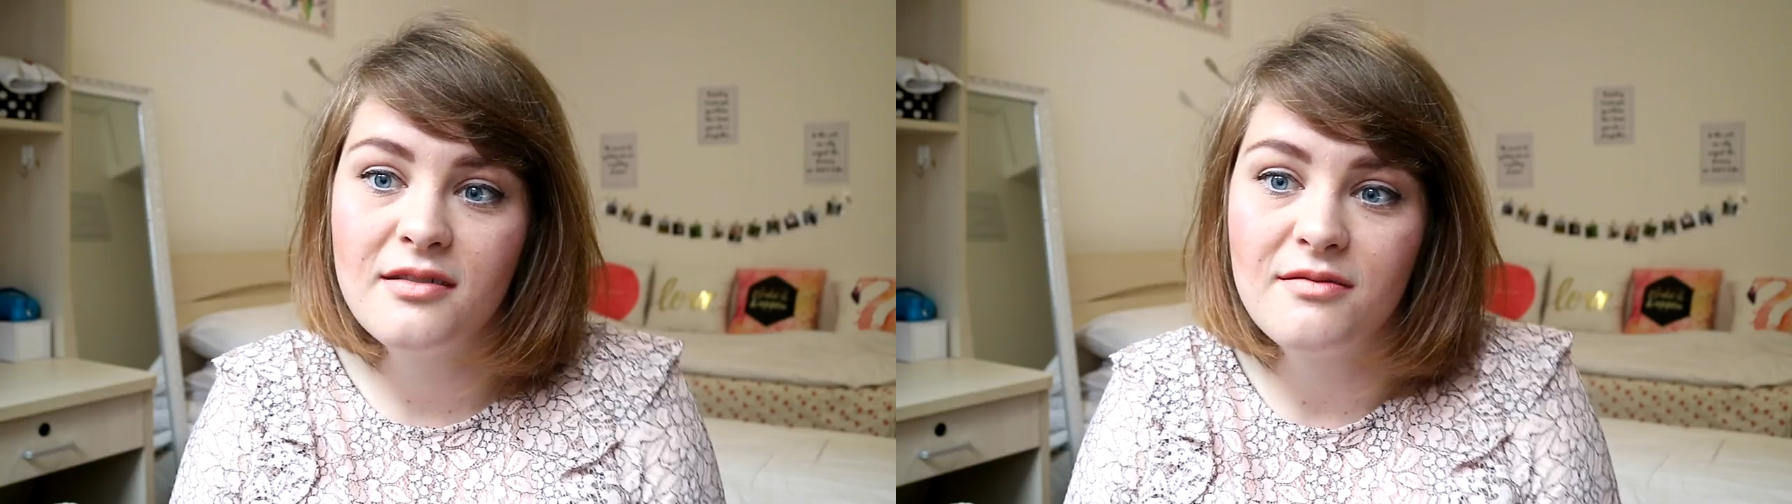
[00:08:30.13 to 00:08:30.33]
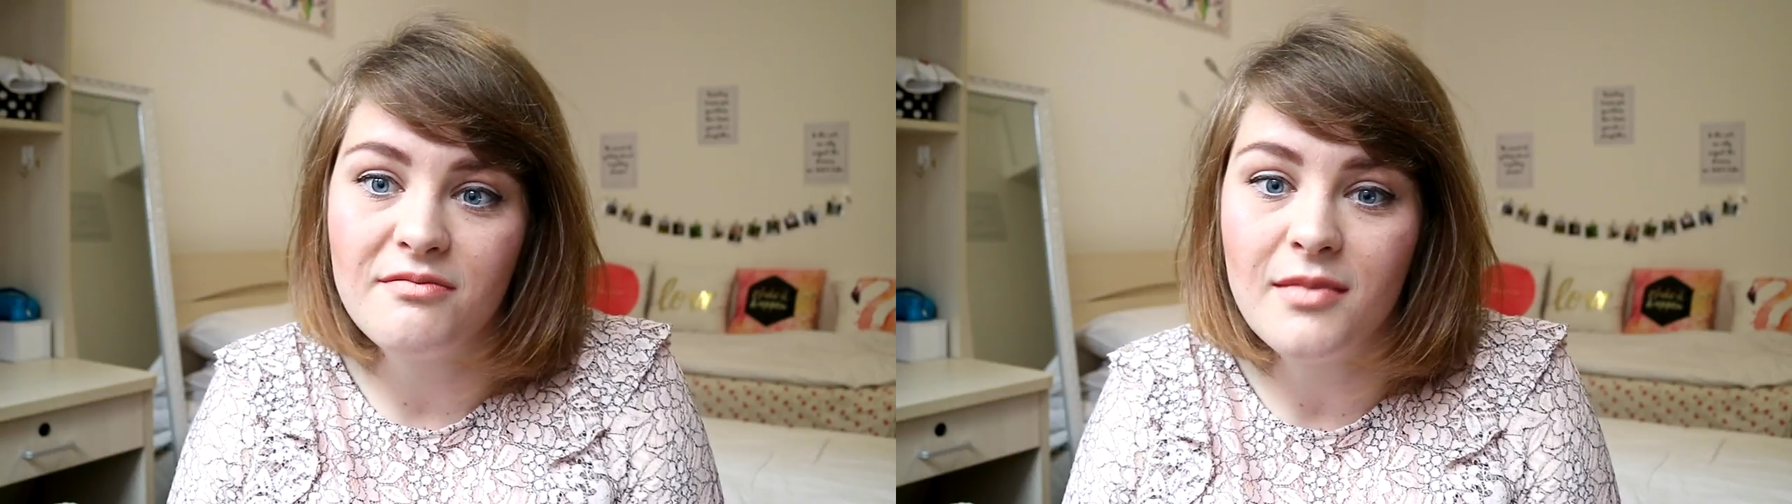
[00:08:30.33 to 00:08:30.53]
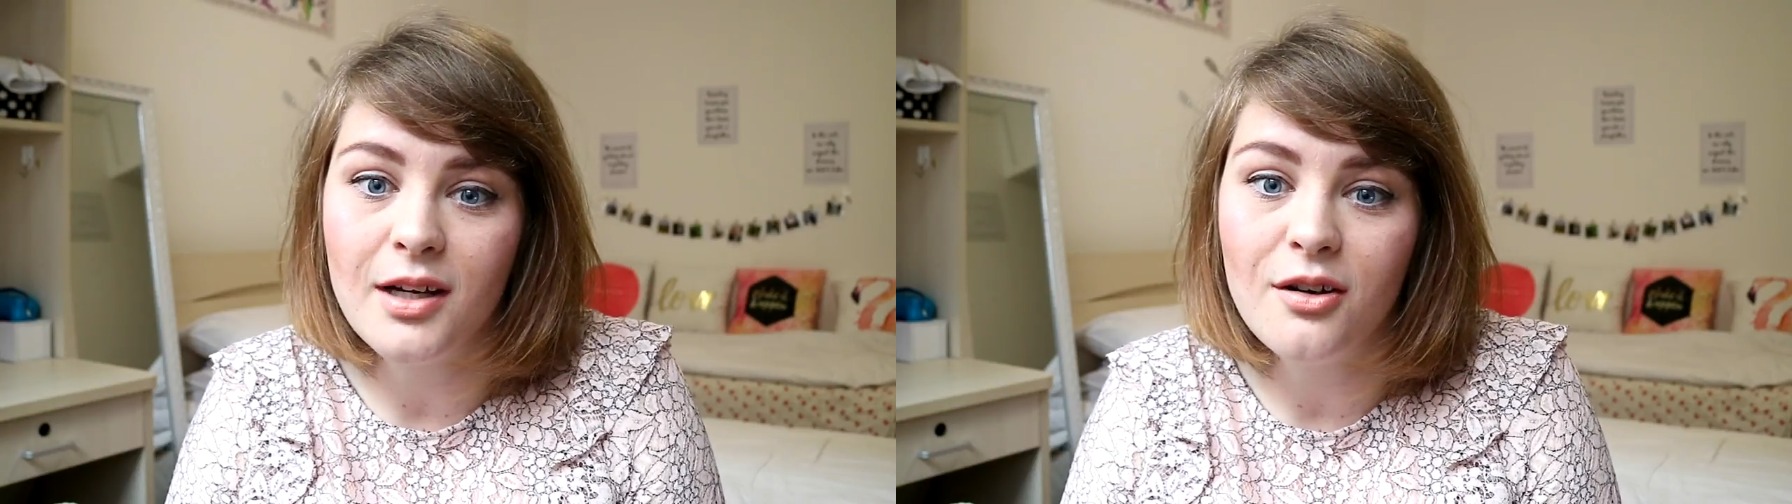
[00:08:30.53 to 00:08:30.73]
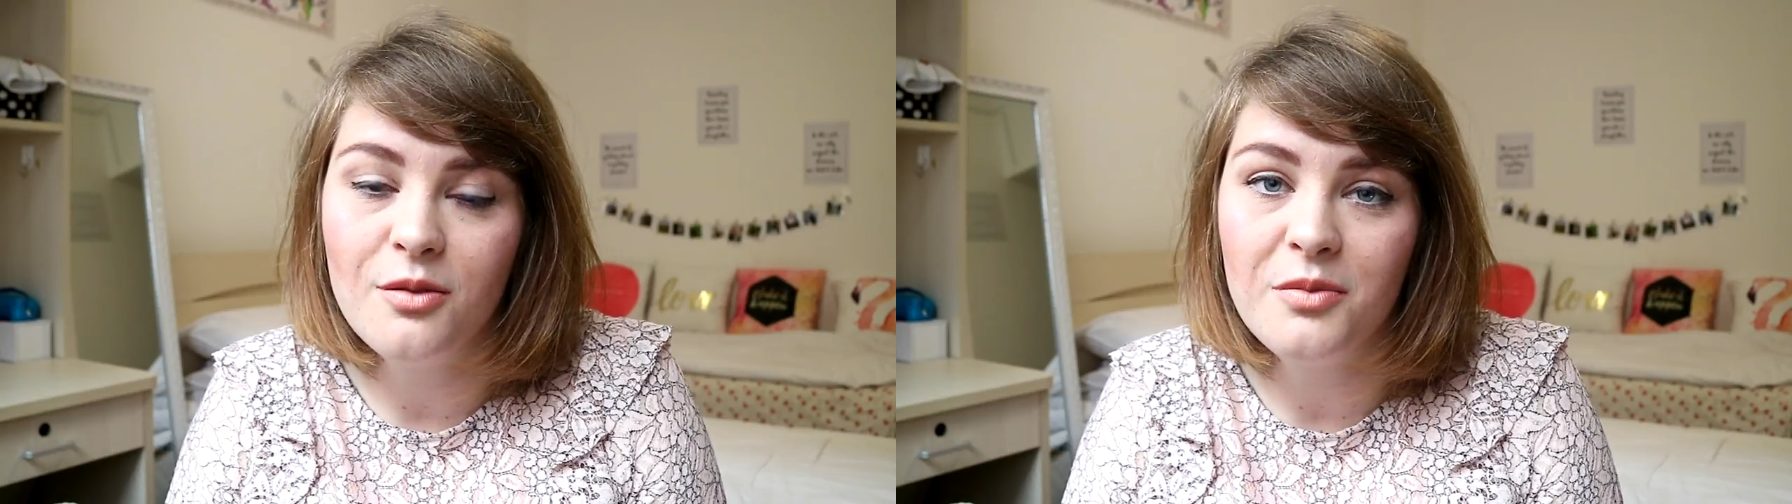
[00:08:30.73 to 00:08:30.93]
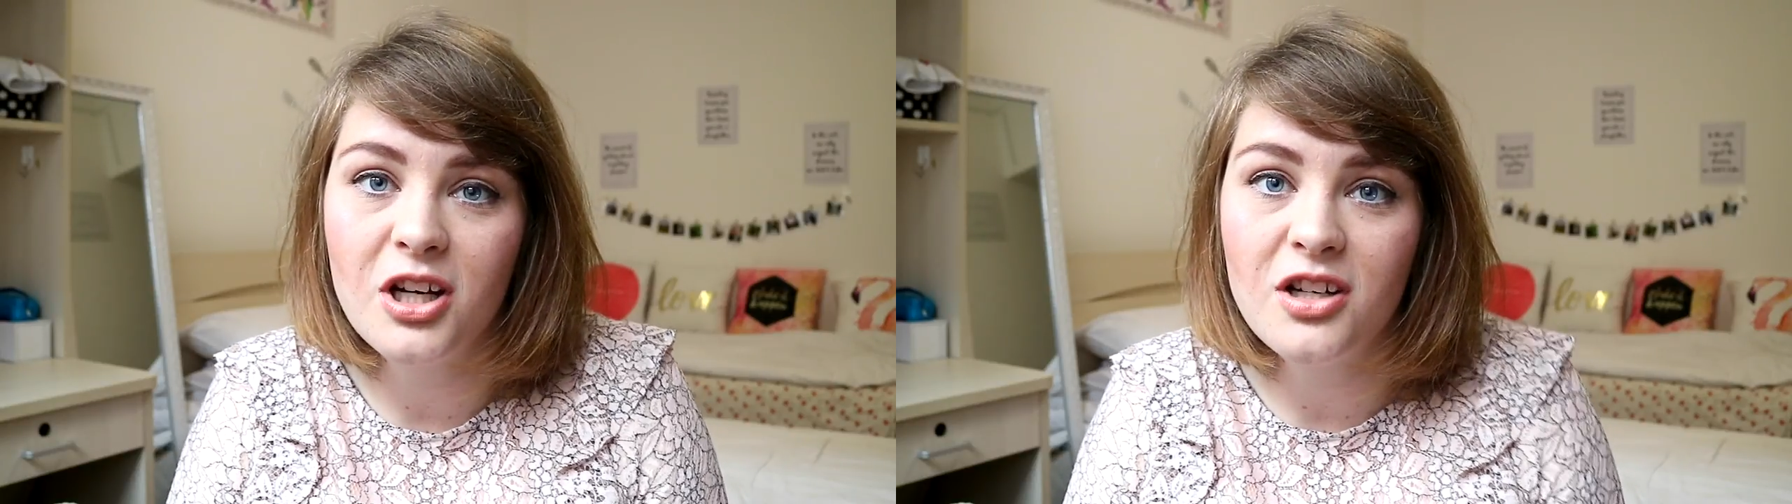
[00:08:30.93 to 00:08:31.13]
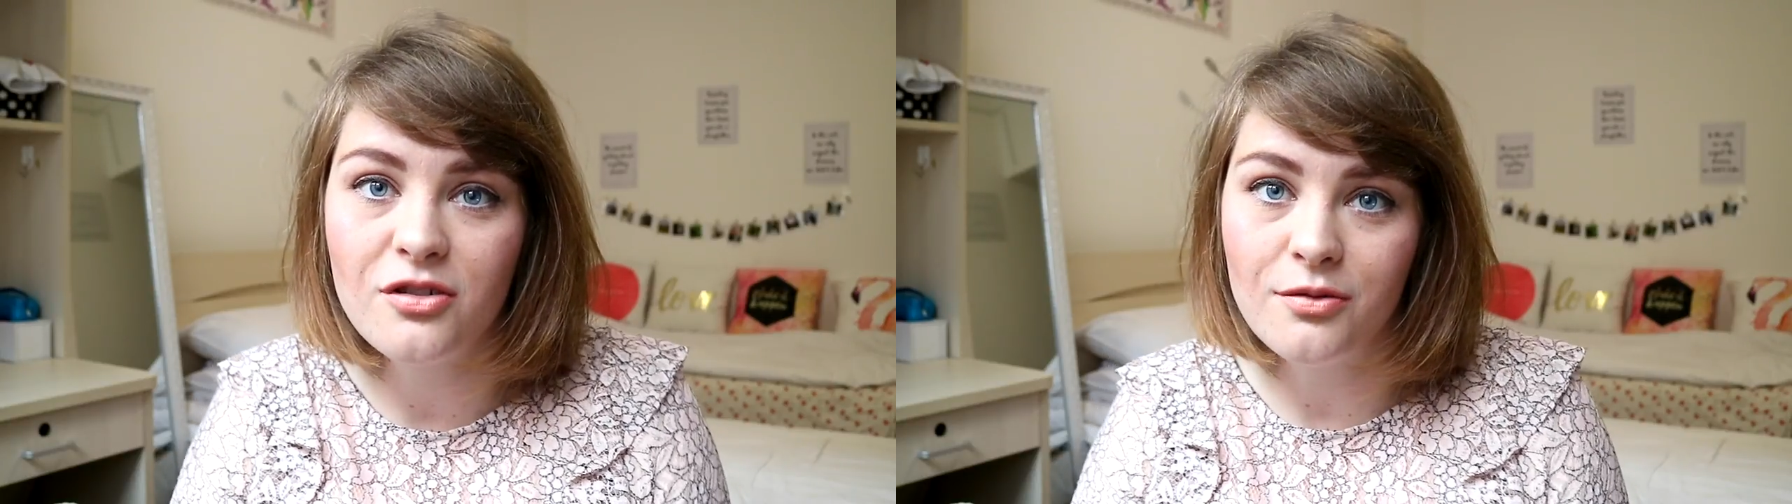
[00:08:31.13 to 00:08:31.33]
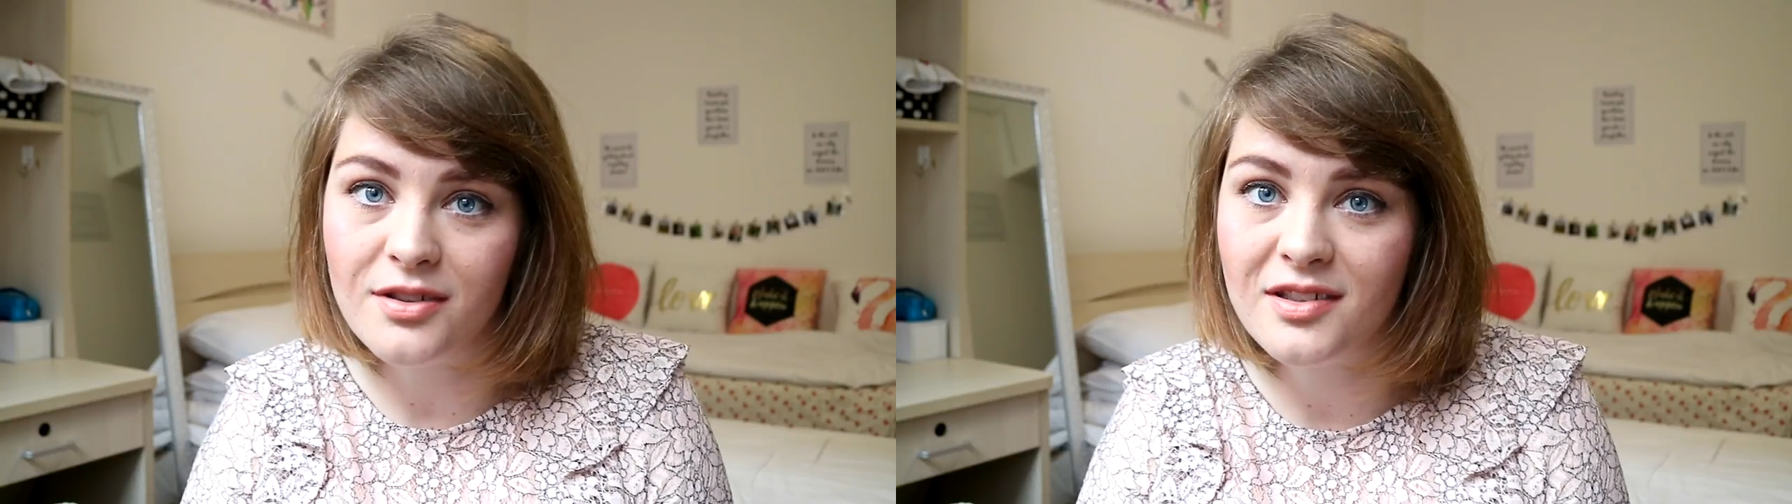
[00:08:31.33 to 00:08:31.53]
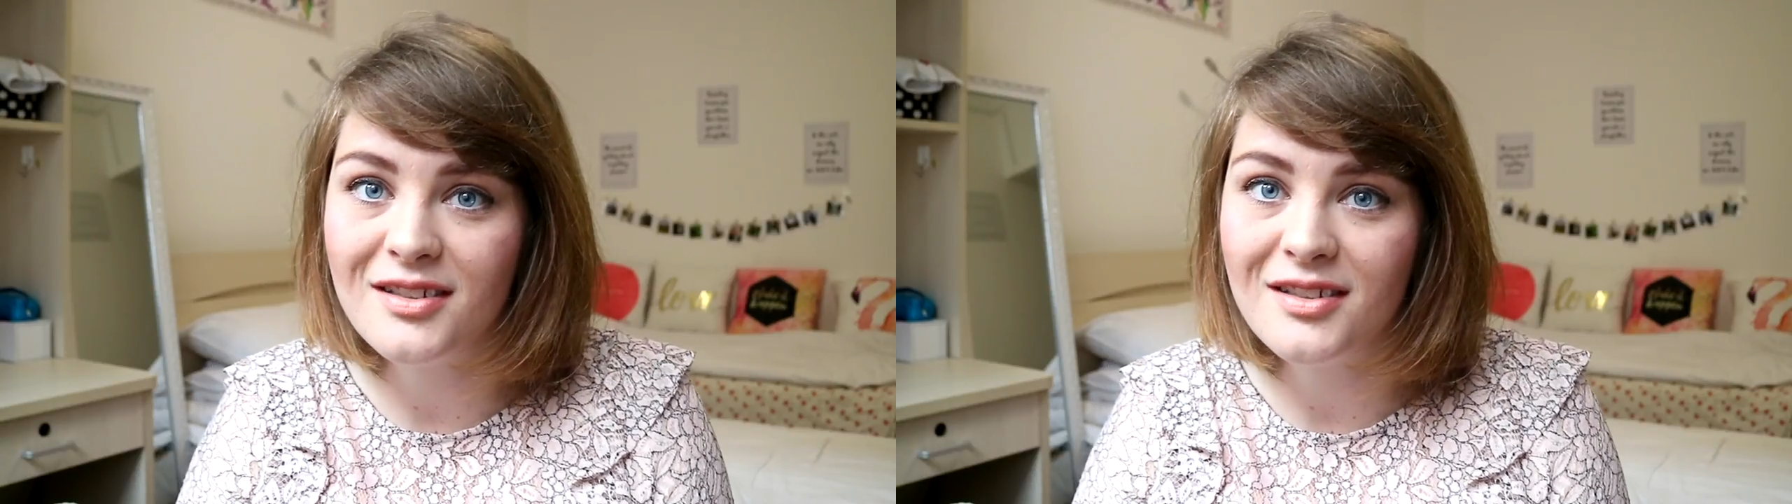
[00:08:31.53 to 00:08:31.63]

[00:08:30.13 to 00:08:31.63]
my home country was